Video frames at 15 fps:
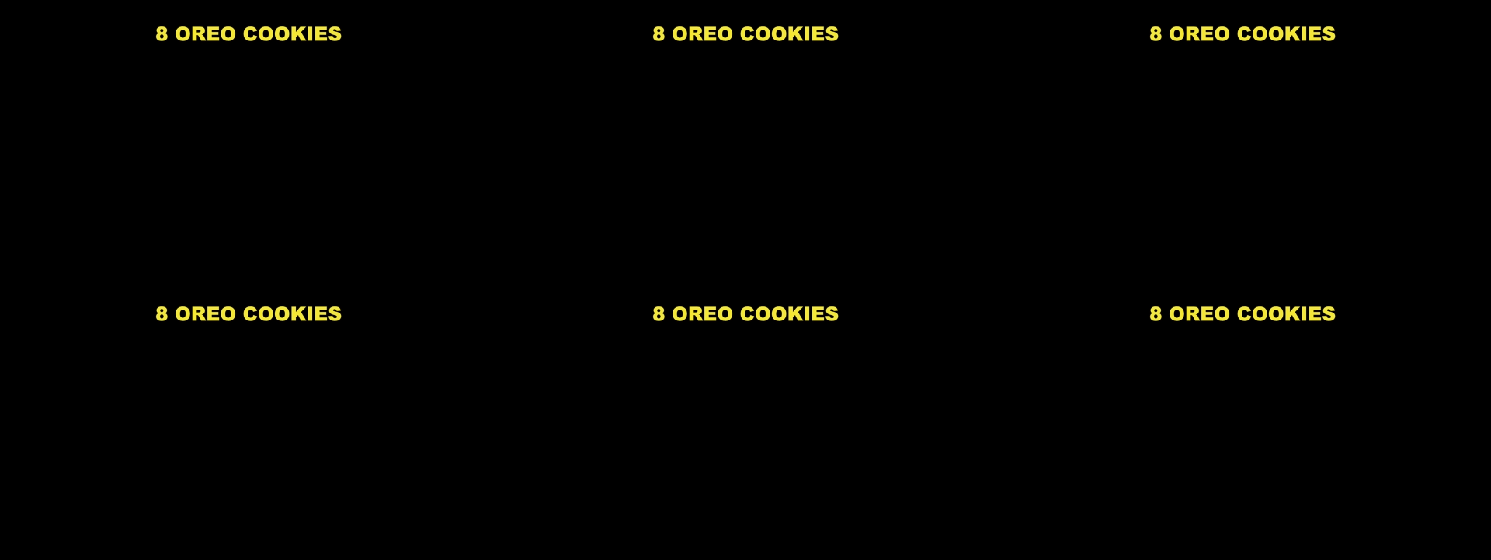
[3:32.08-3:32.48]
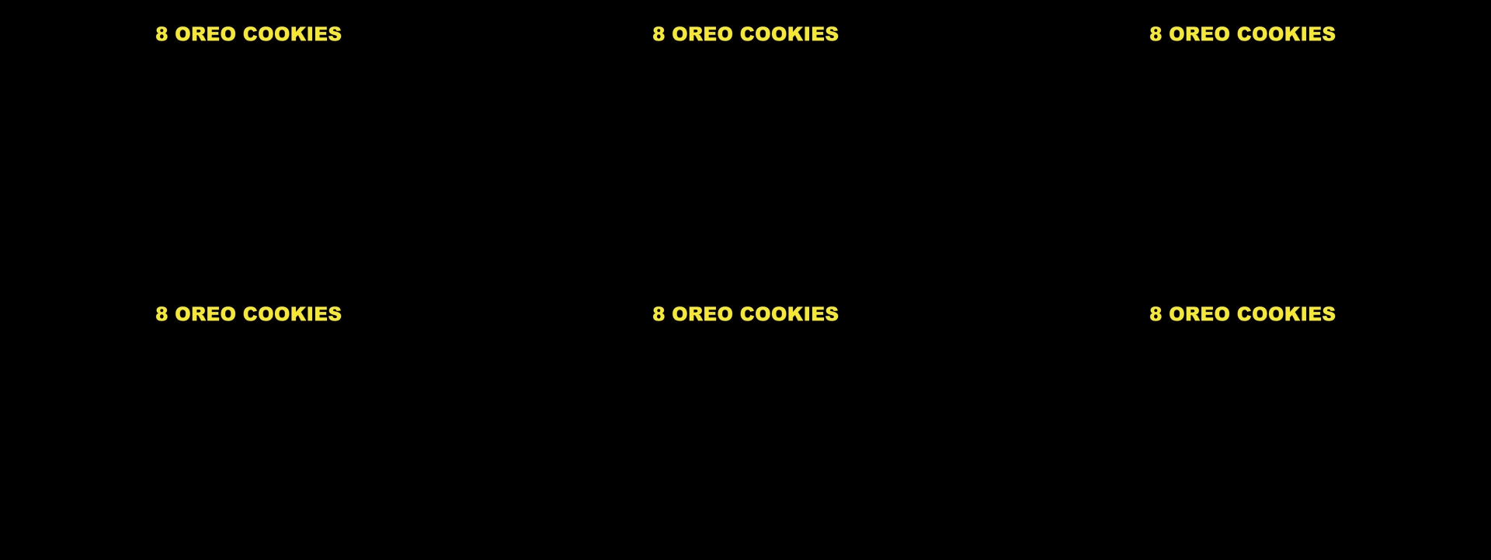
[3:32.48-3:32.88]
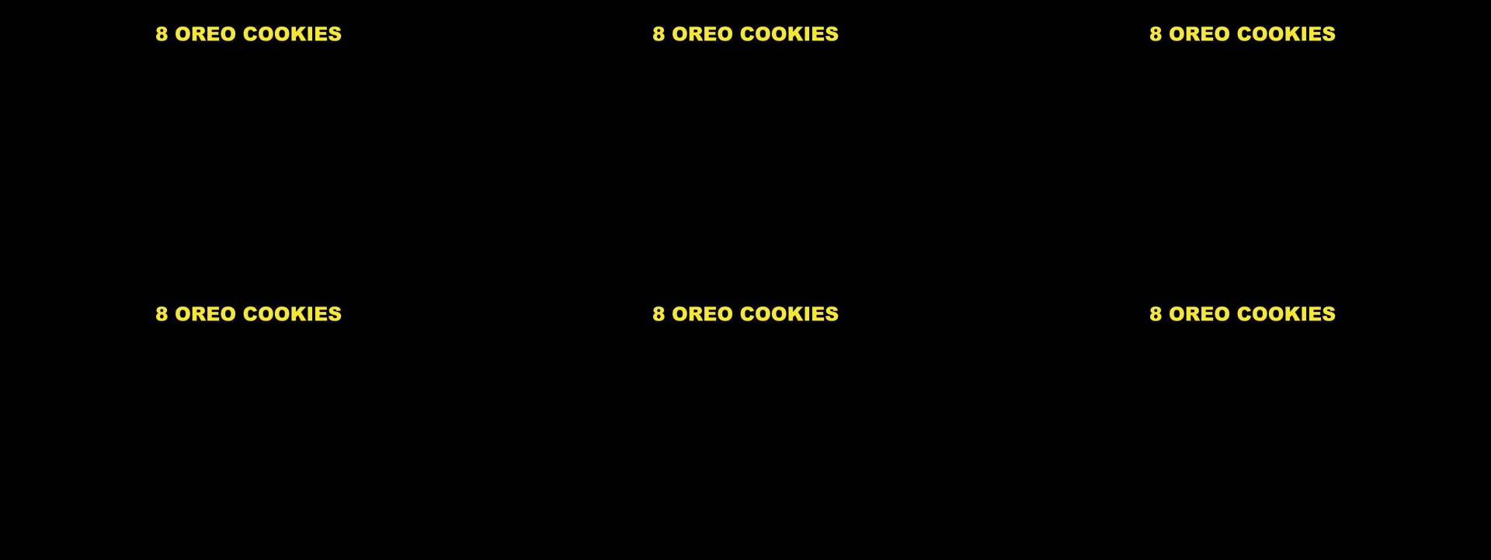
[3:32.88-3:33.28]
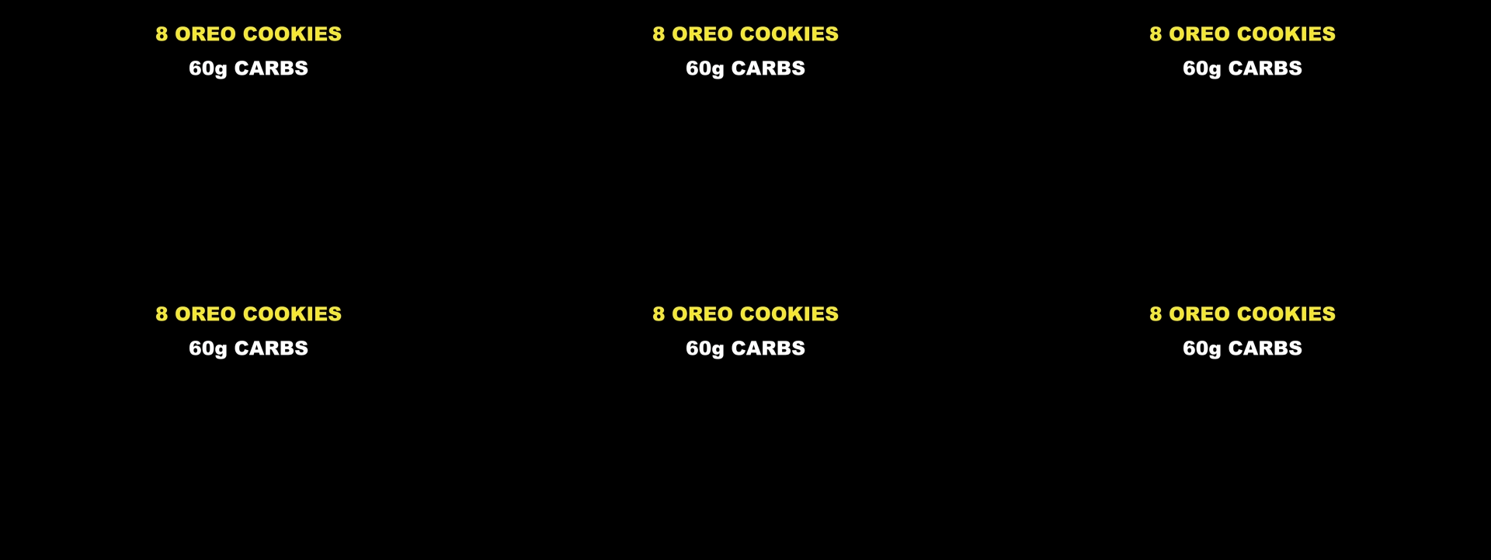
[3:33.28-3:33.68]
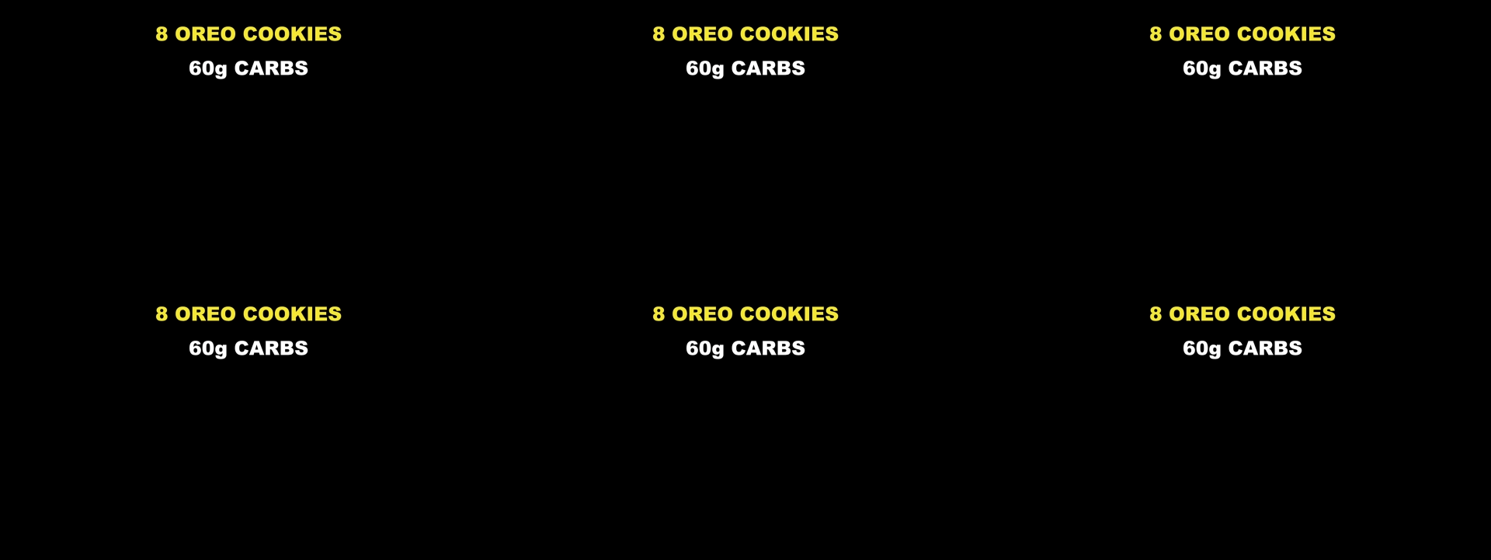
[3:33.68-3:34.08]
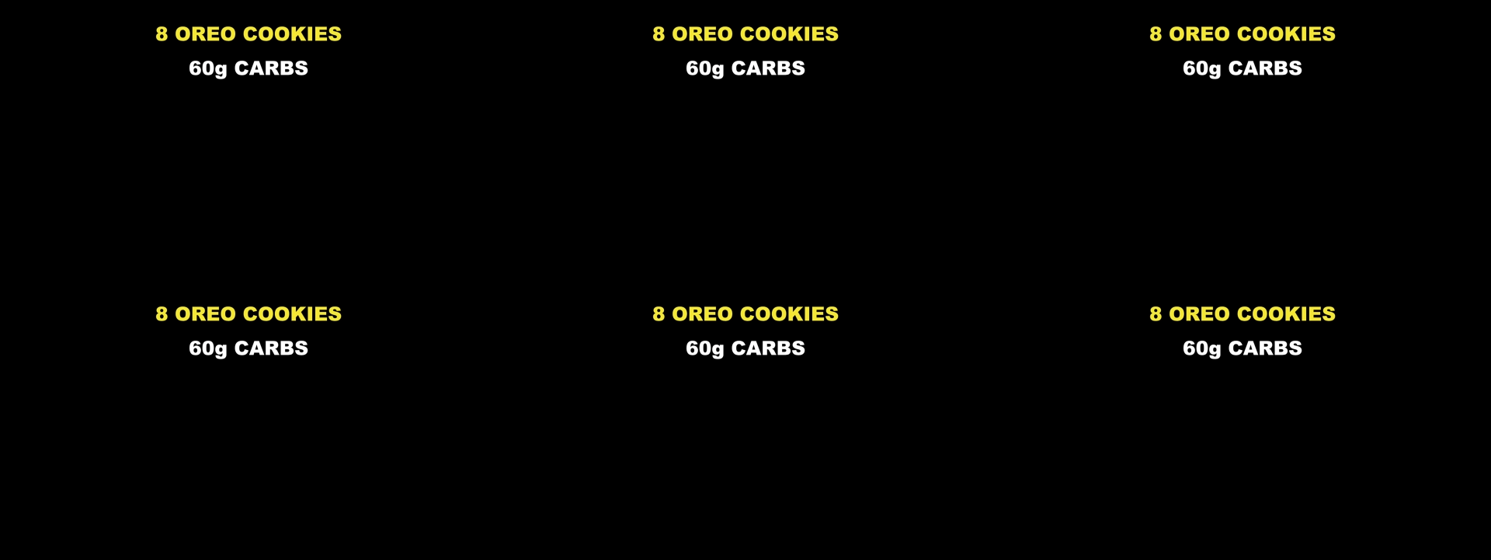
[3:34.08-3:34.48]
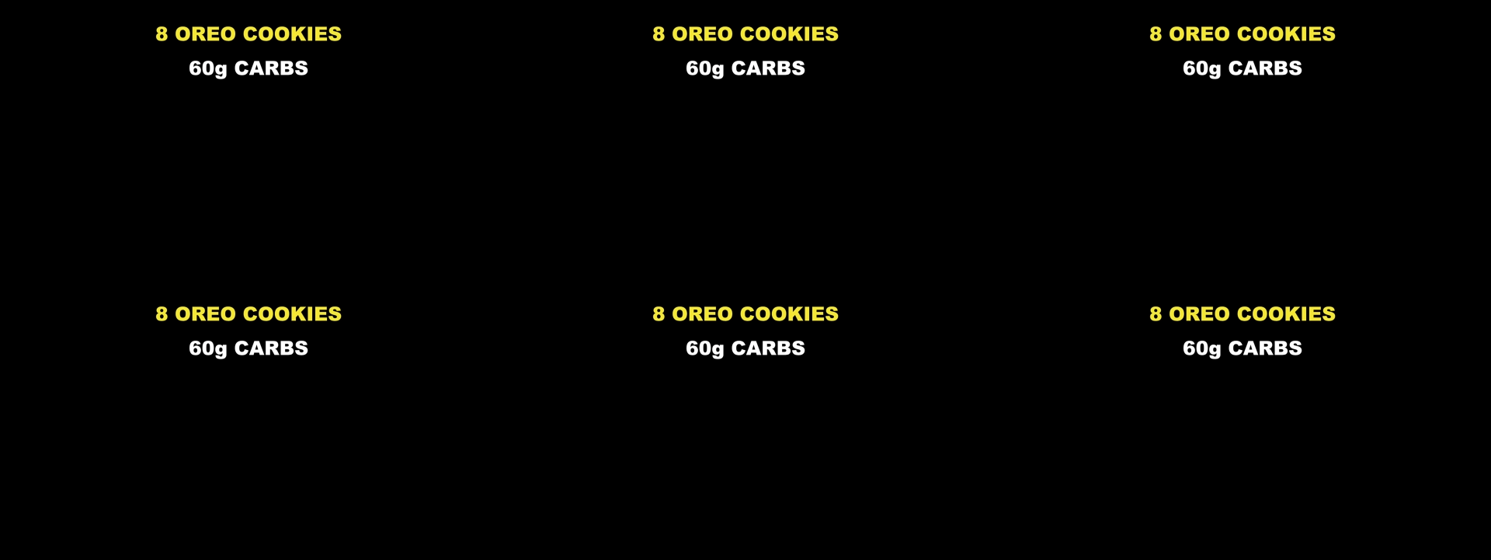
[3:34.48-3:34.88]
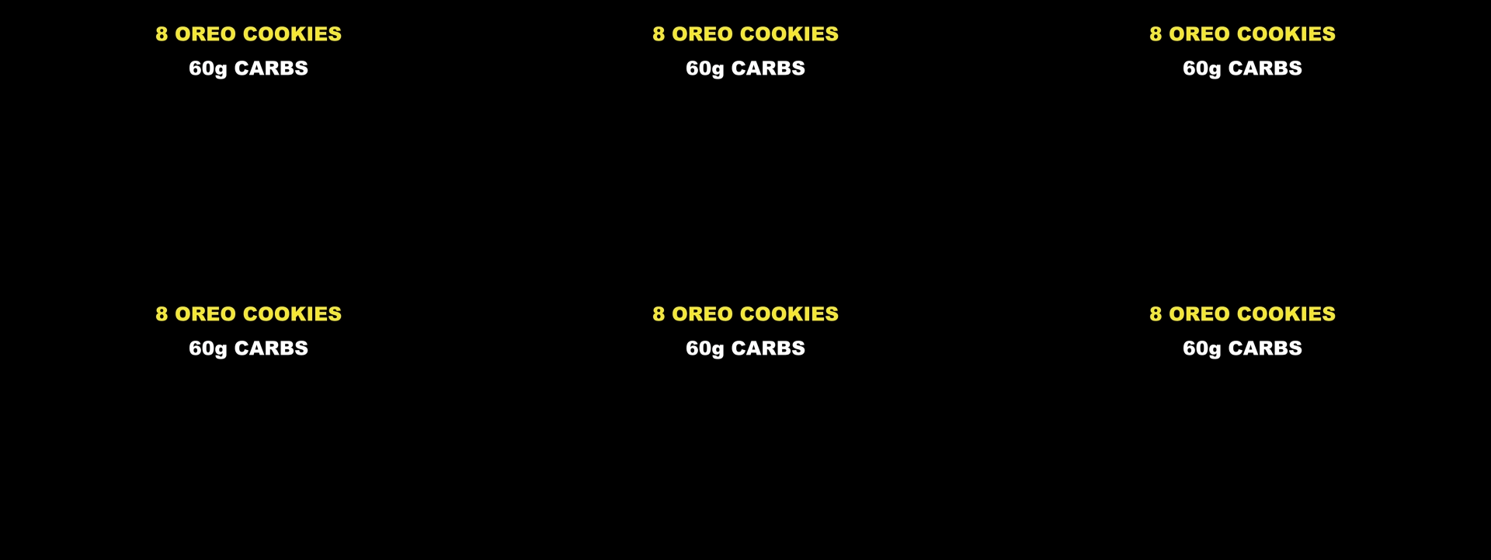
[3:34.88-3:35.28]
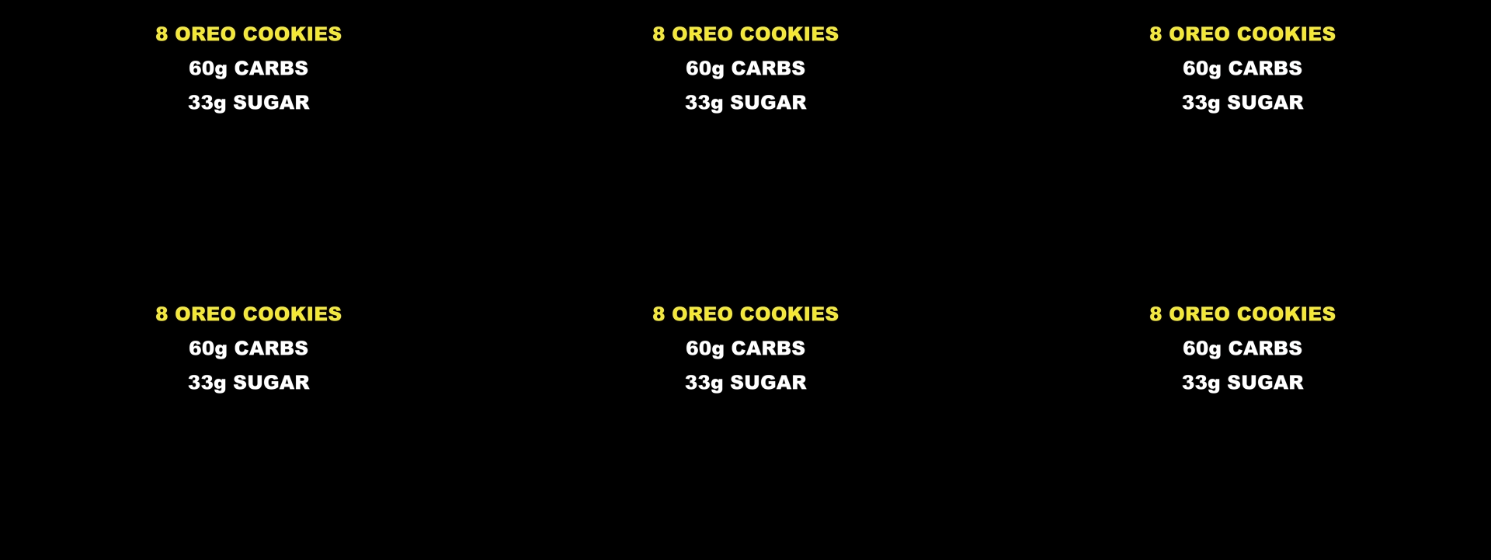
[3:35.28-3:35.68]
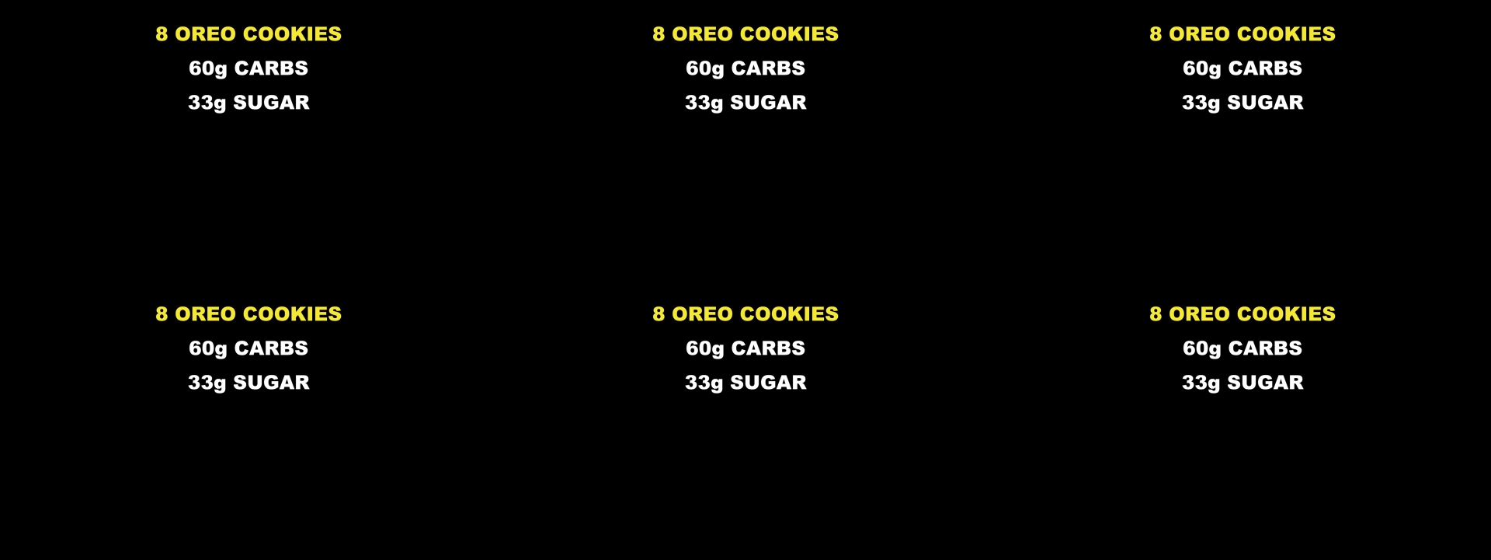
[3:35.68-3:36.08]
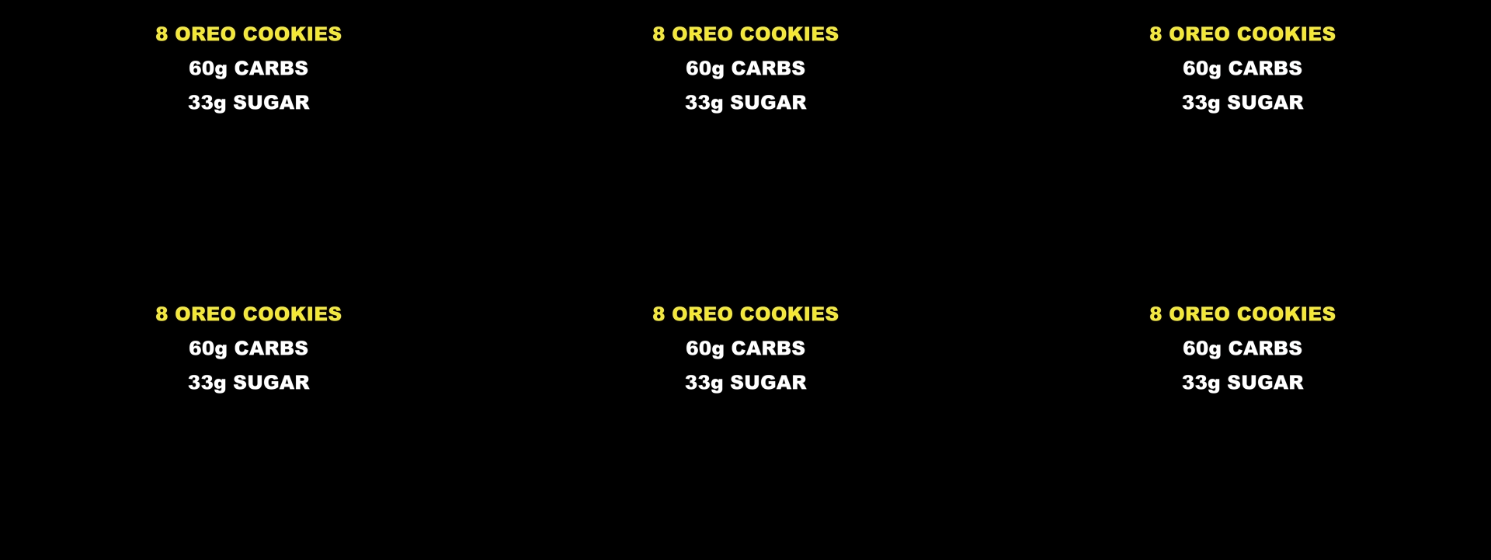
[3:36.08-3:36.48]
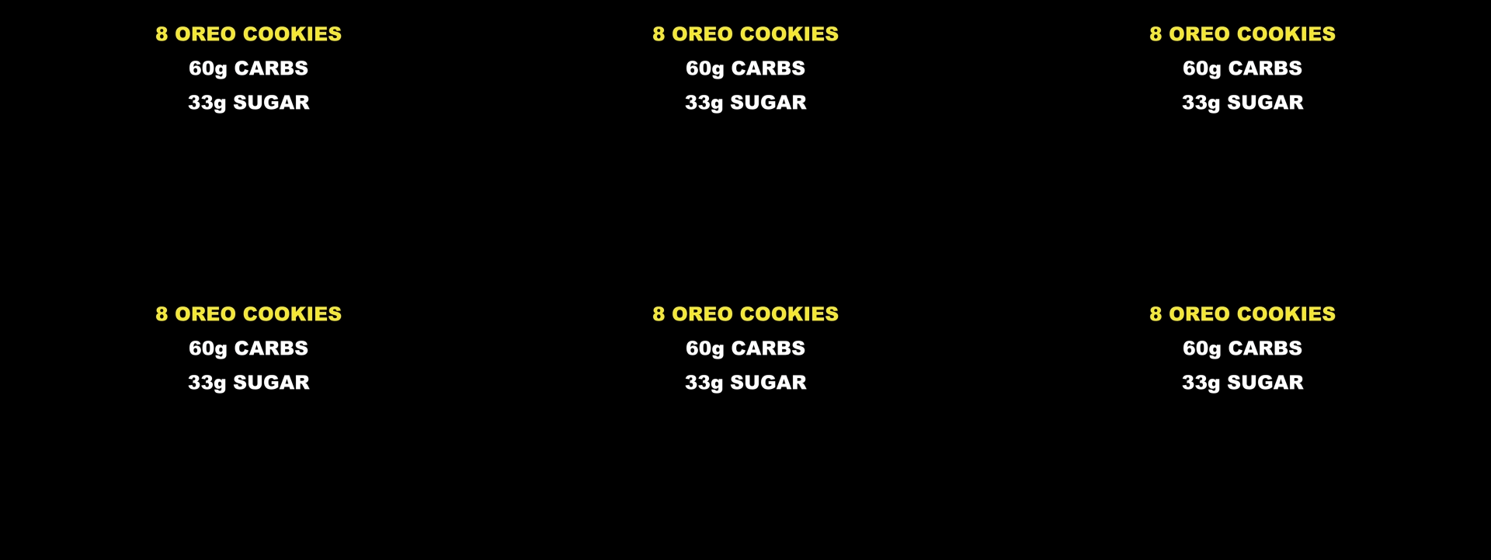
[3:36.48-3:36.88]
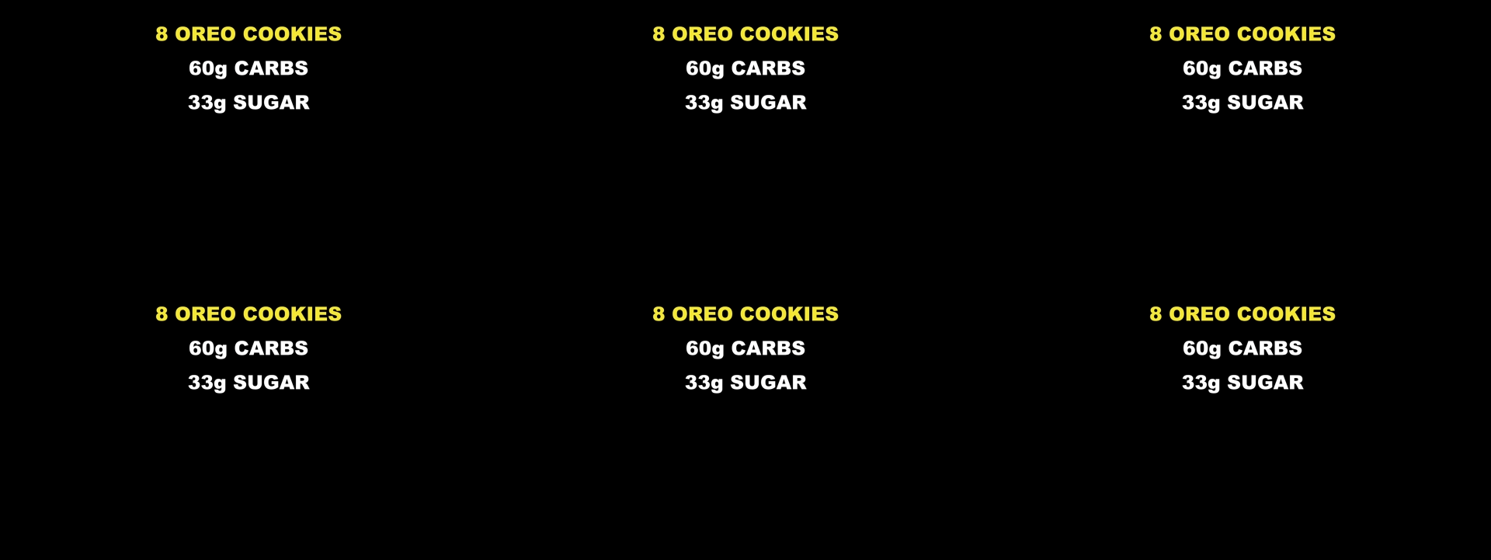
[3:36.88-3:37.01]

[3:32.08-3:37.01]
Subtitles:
No face is visible, so there are no lips to read.